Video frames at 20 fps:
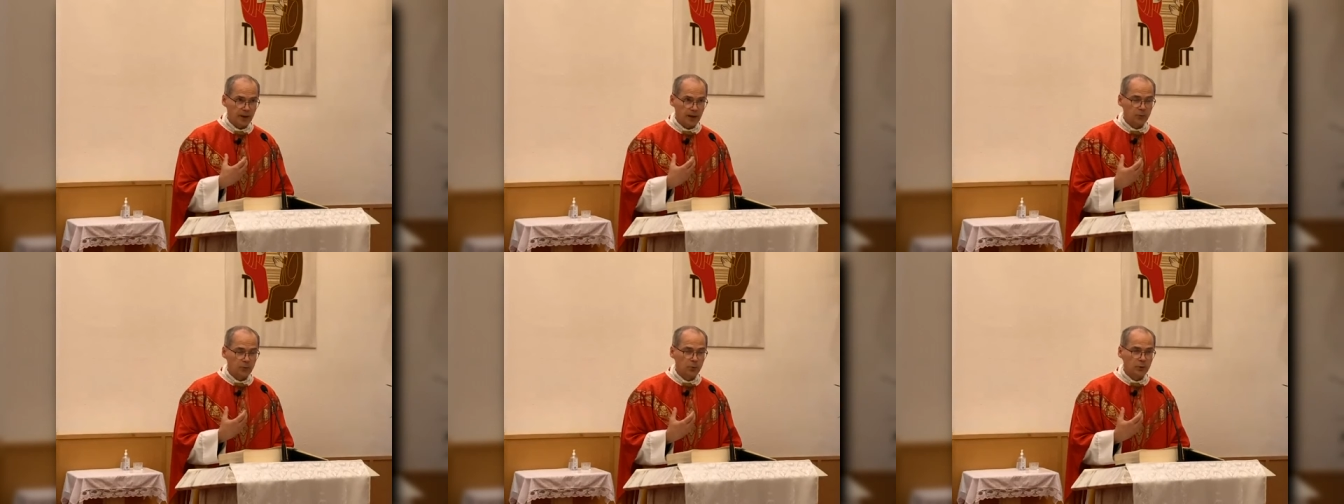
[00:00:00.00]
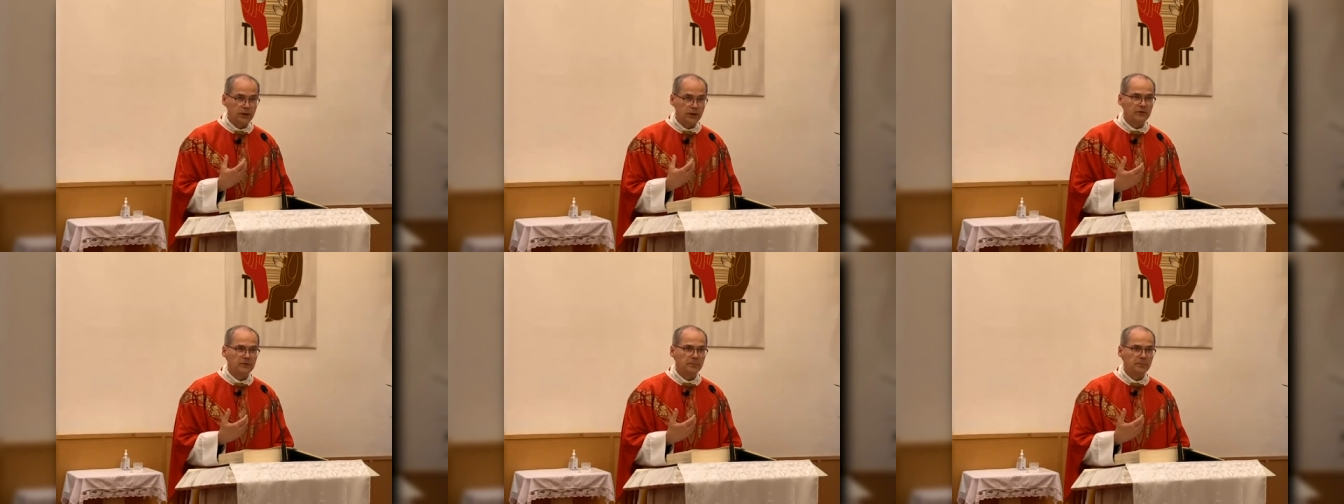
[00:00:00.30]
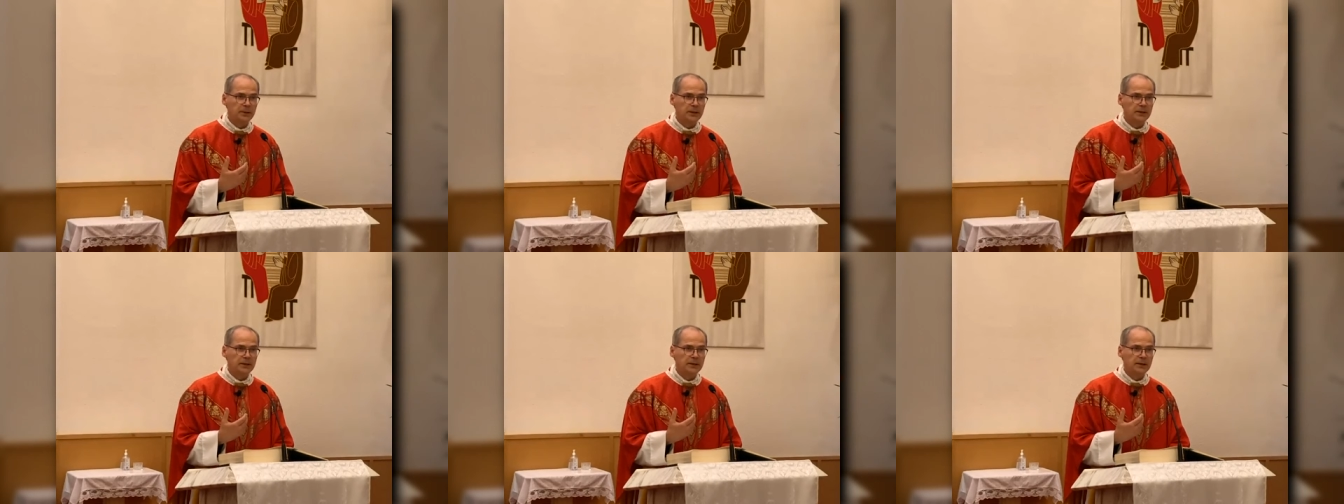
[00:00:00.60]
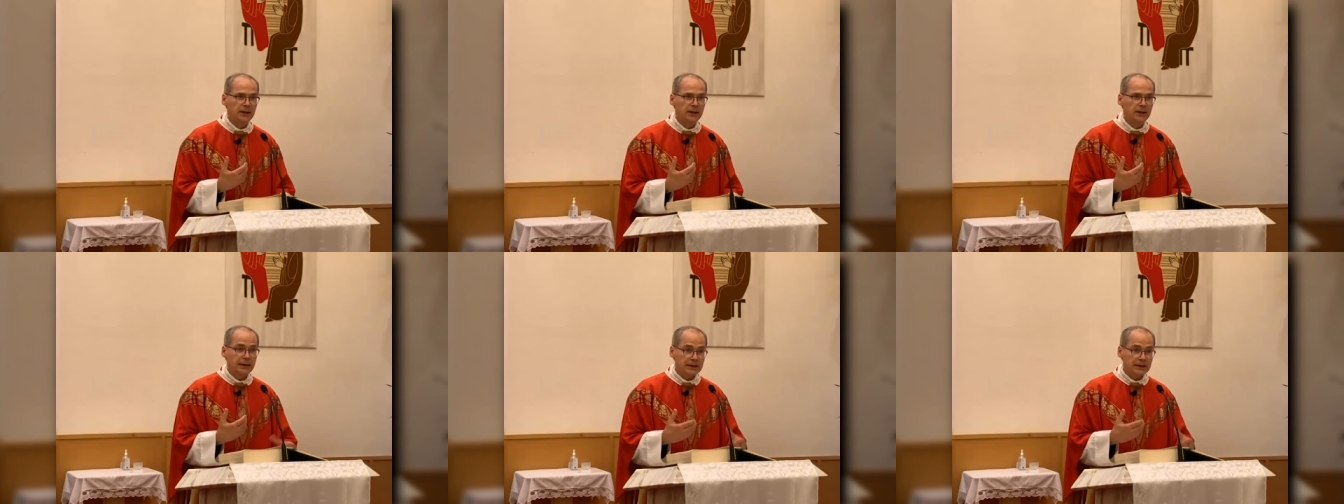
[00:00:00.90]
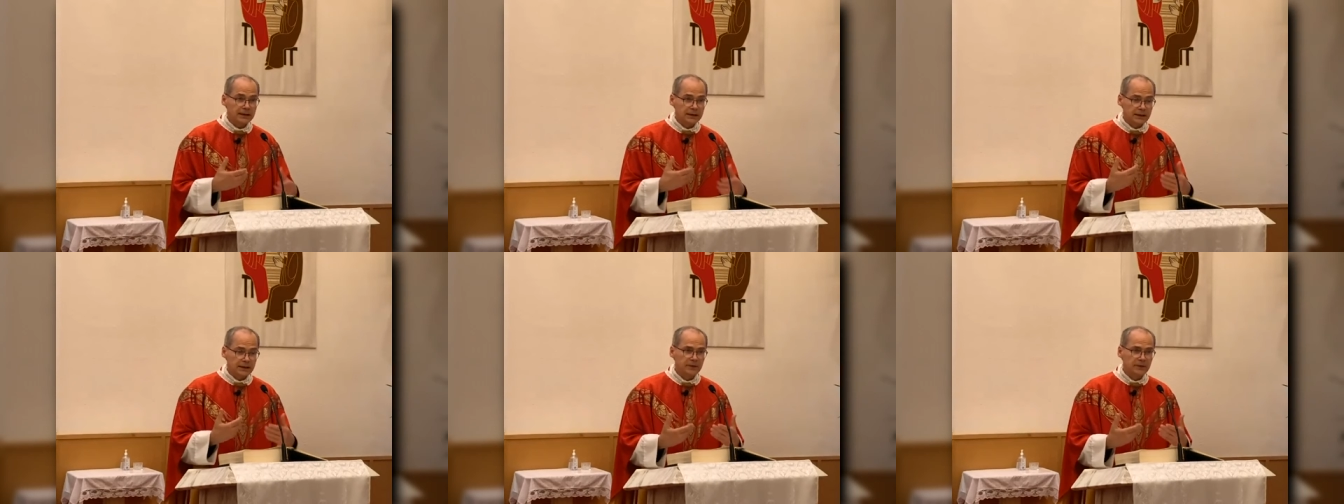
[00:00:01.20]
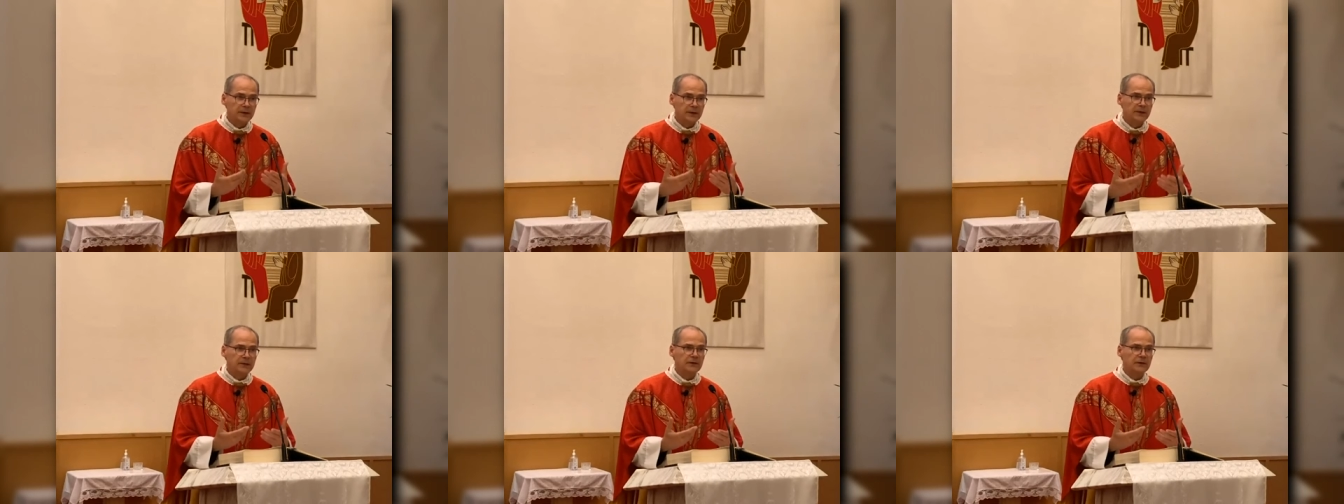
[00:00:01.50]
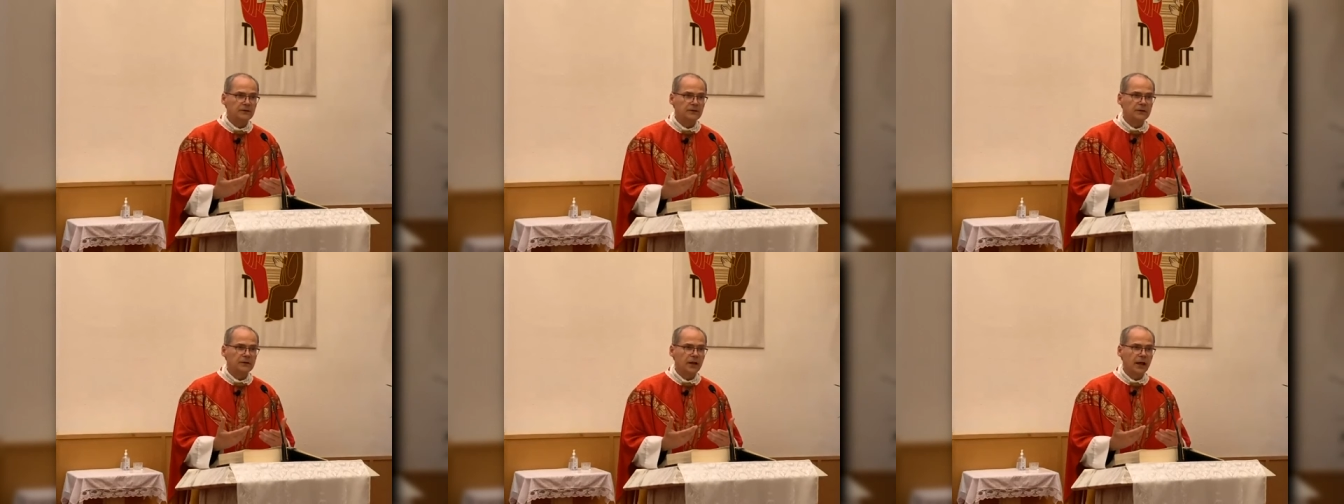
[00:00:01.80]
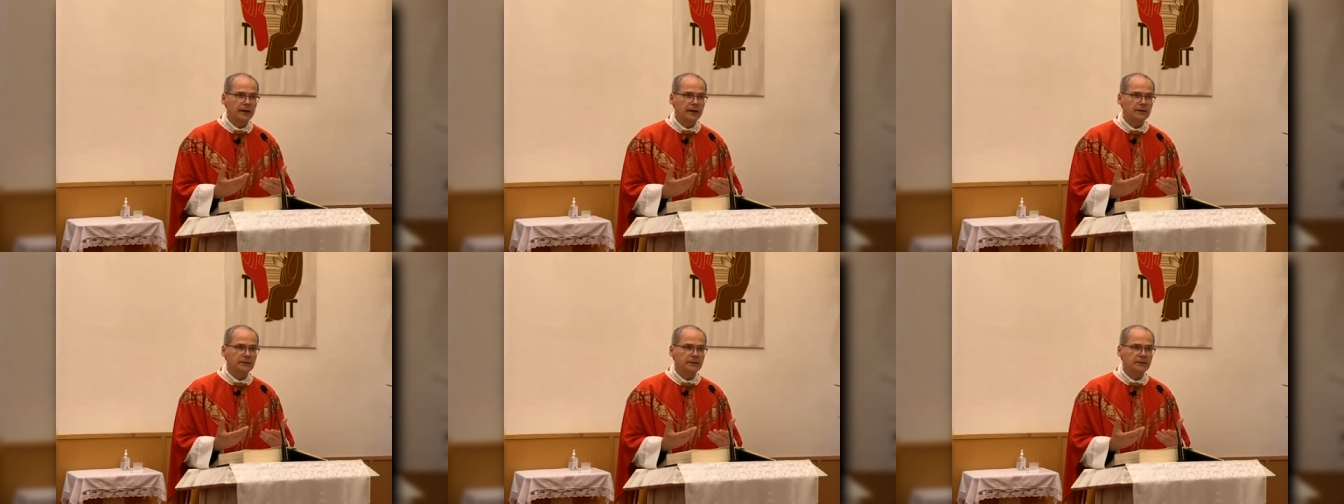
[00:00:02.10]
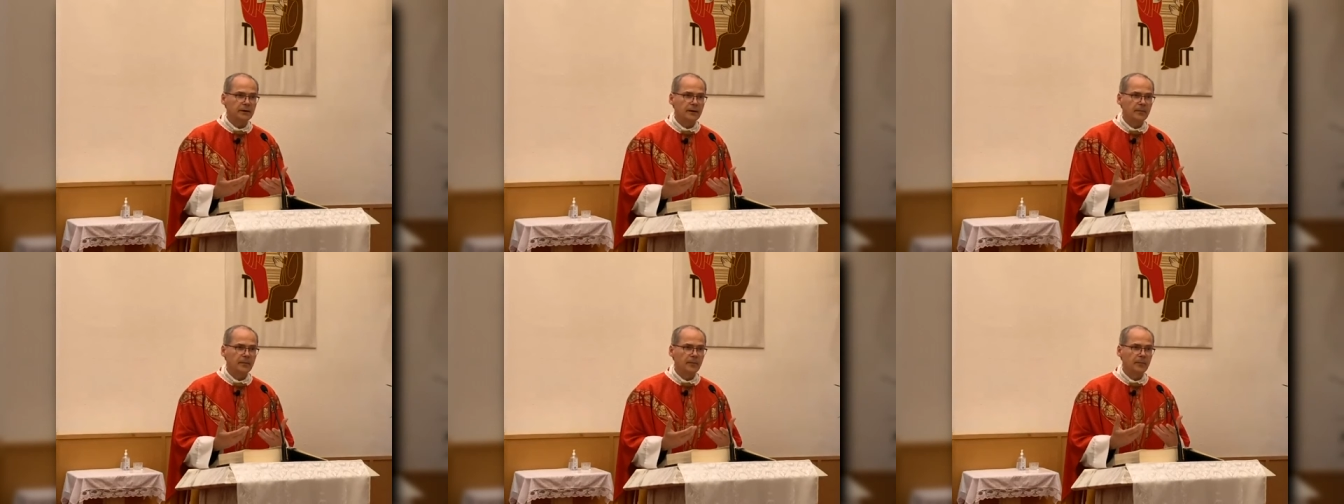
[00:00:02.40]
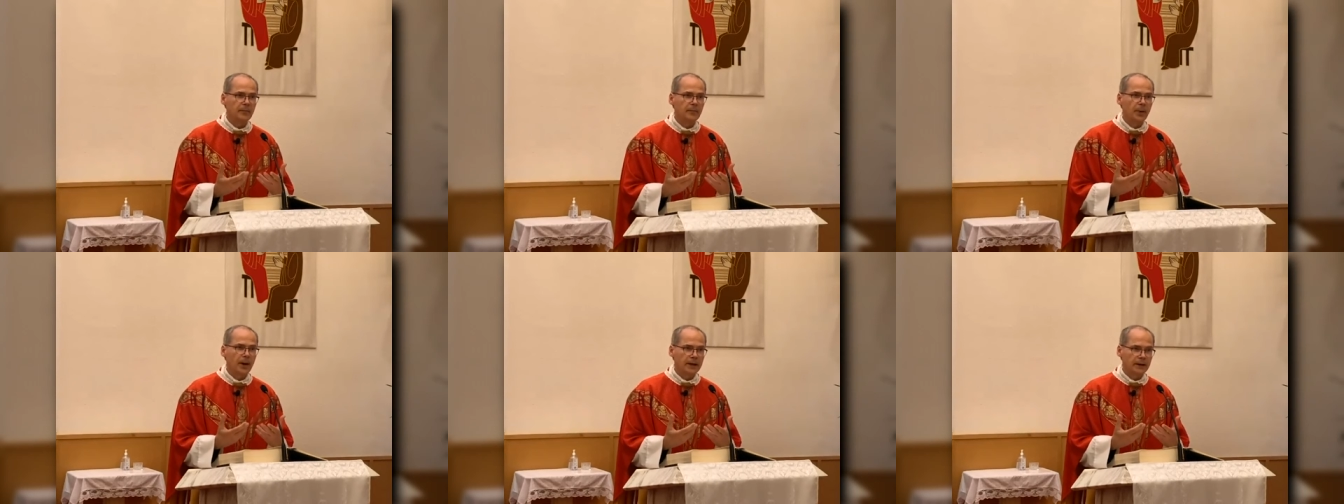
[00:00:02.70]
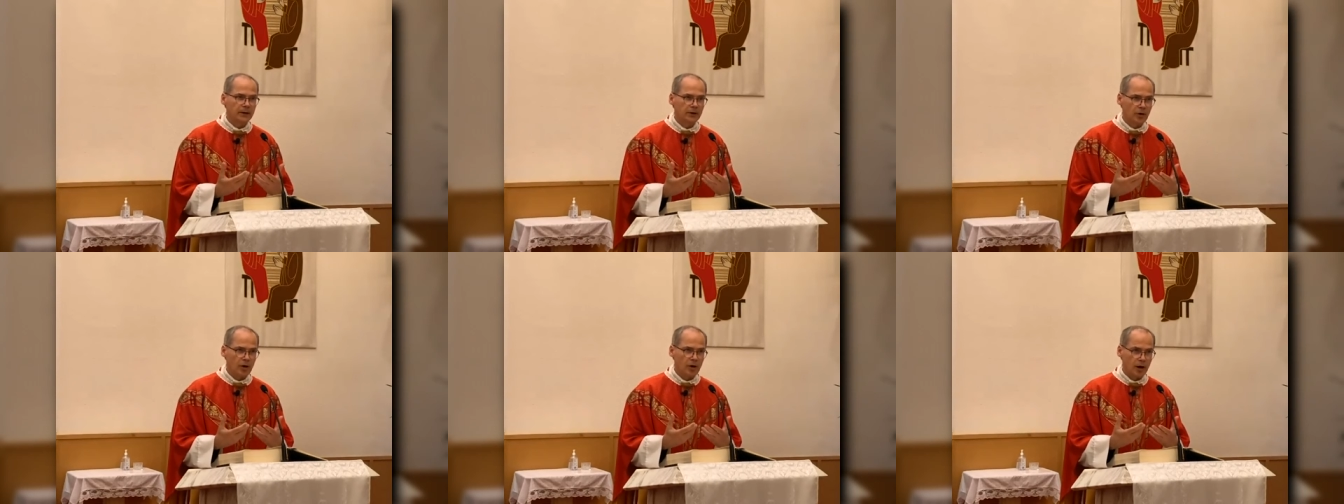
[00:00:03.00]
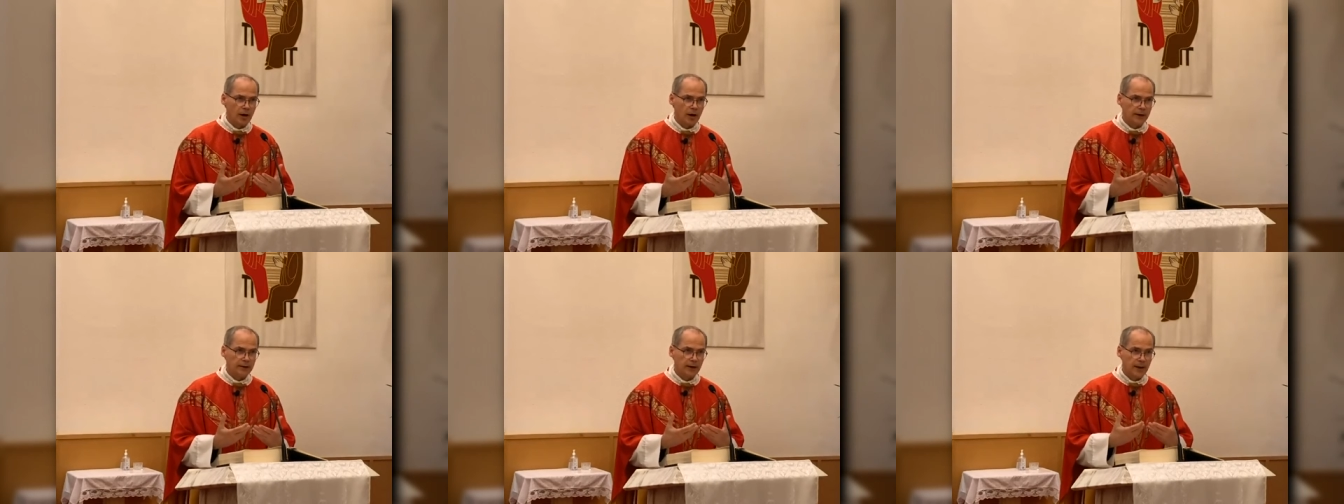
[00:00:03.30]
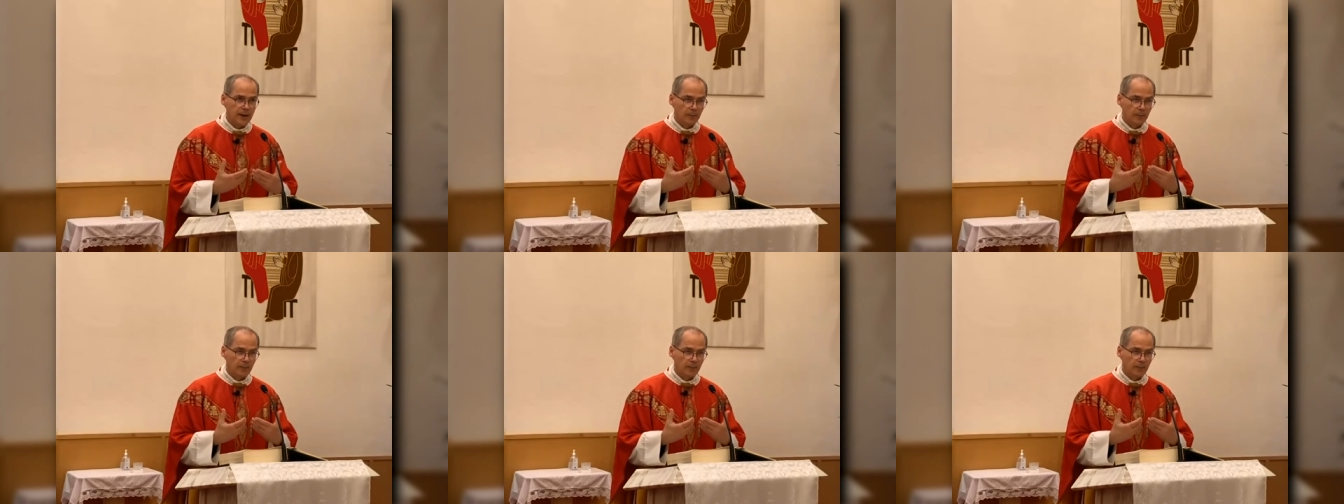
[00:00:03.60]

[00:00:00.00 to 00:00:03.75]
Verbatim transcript: and we have been given this light by God,